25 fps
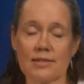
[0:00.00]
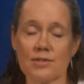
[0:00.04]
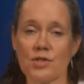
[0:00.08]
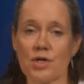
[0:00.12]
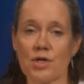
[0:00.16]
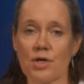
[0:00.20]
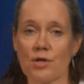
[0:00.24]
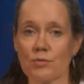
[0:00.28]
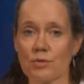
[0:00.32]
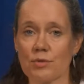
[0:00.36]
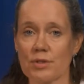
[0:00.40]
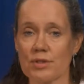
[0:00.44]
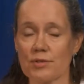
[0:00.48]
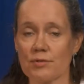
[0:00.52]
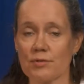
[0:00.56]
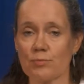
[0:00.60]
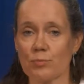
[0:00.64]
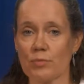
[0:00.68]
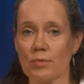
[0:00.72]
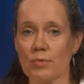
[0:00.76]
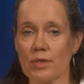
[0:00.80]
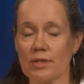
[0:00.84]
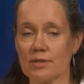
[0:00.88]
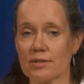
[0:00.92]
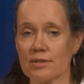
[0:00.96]
down
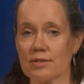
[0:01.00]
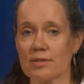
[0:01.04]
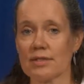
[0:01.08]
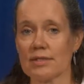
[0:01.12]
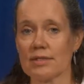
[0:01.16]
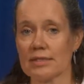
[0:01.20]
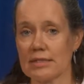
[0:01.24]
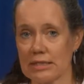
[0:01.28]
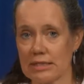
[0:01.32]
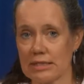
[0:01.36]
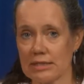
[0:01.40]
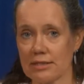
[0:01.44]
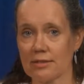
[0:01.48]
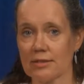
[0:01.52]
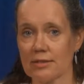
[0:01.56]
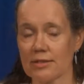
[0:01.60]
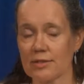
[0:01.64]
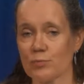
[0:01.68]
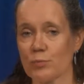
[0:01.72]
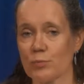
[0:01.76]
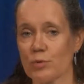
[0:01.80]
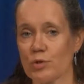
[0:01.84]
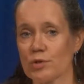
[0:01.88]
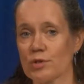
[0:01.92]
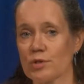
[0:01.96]
as little
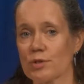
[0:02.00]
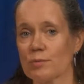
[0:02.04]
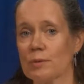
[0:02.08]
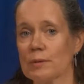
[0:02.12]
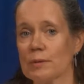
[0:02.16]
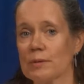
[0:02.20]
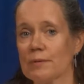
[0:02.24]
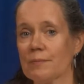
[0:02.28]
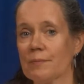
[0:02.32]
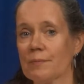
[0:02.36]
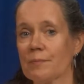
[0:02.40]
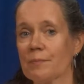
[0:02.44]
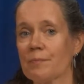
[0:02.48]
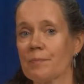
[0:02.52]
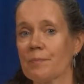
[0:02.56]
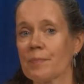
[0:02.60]
as possible.